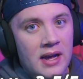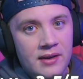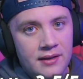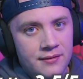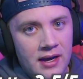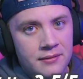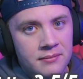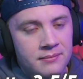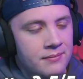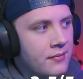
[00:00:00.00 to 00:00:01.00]
out of 5.
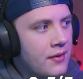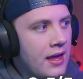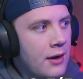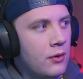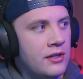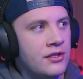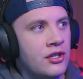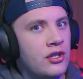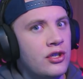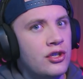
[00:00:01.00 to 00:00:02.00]
It was
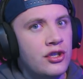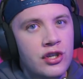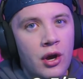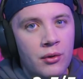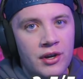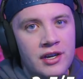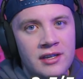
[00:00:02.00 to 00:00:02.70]
so good.